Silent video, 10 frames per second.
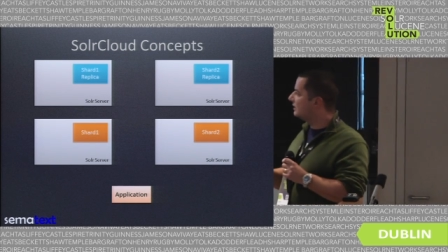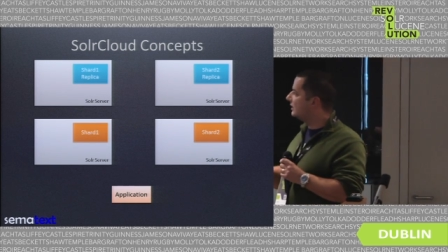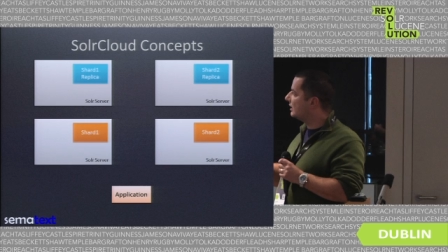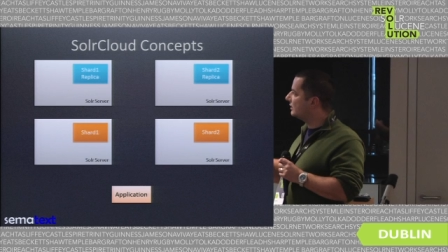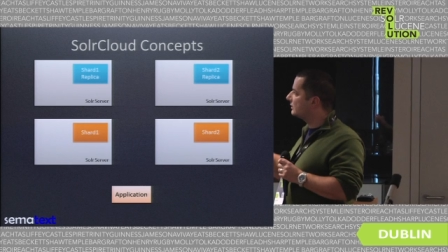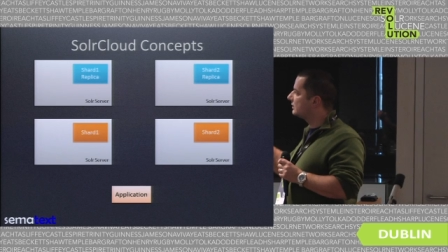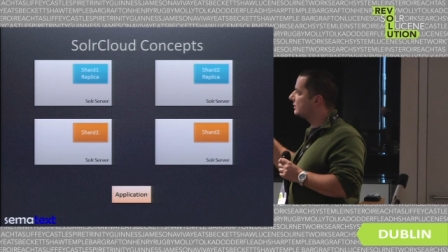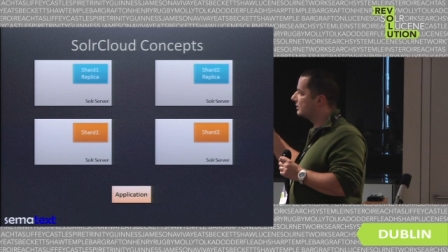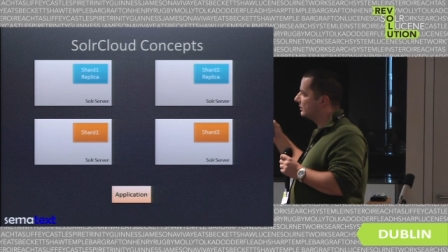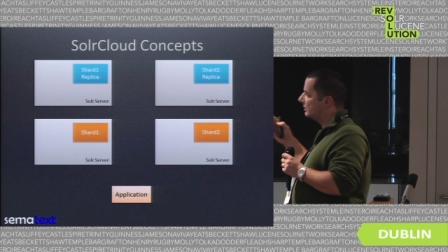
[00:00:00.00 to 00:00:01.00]
that
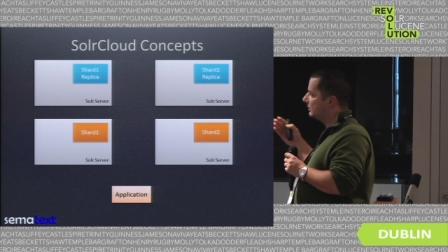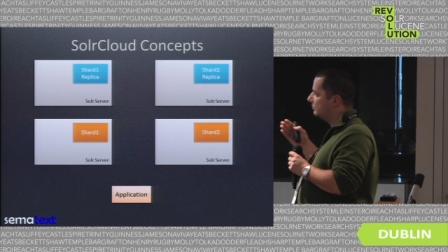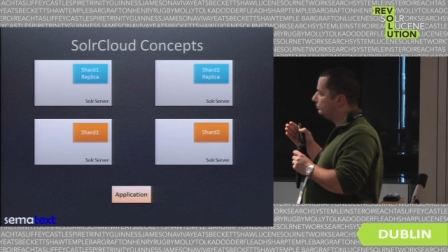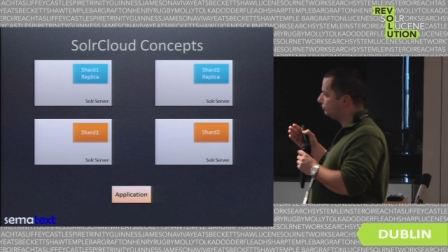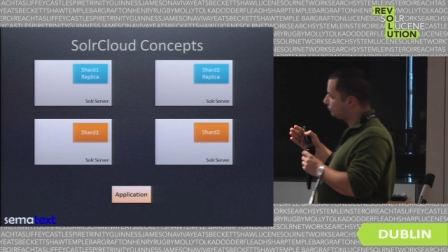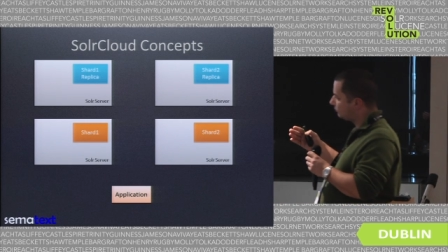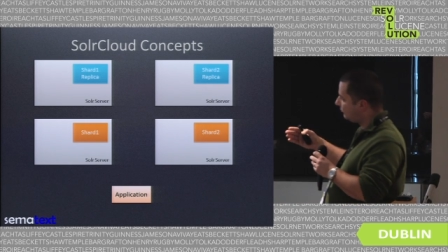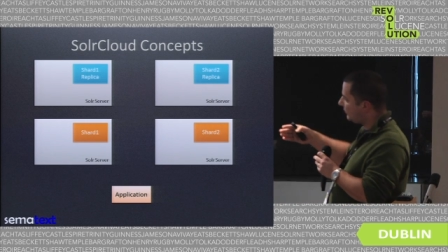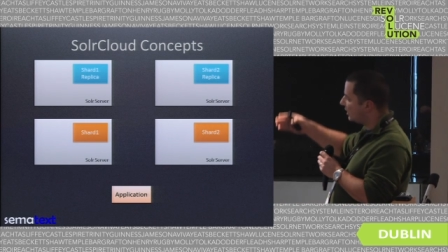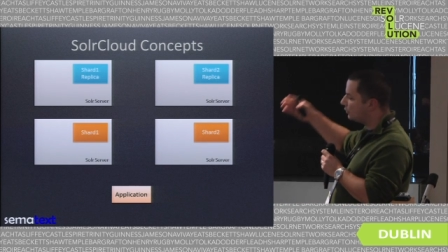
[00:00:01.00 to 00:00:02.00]
uh,
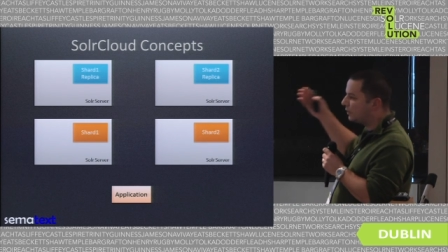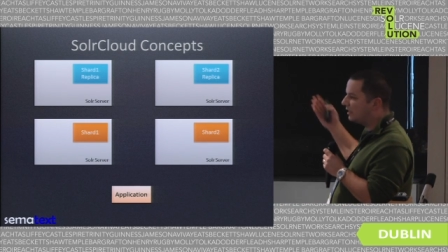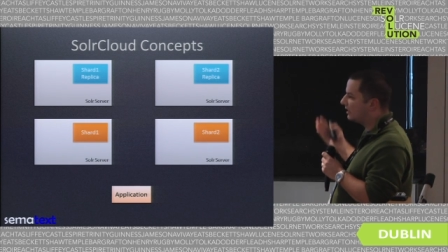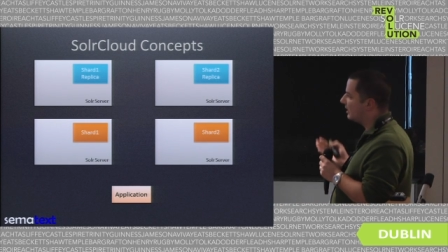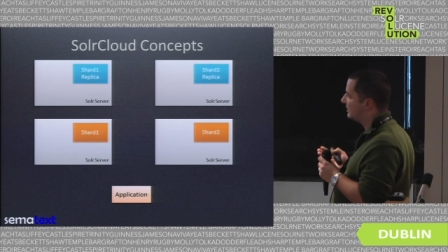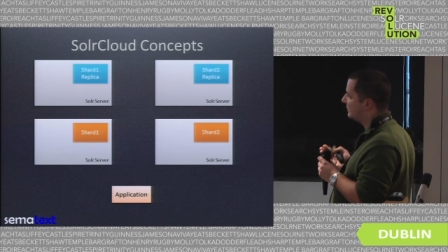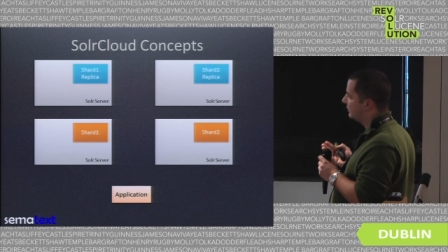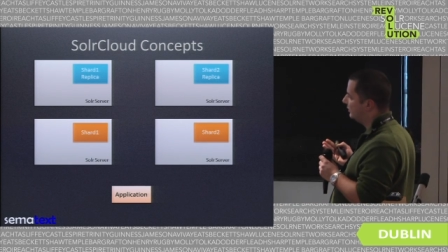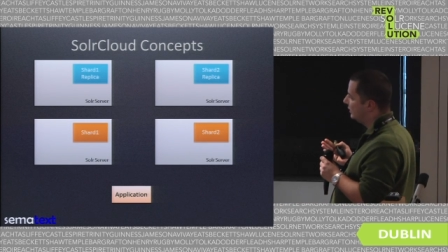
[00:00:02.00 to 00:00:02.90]
create a cluster.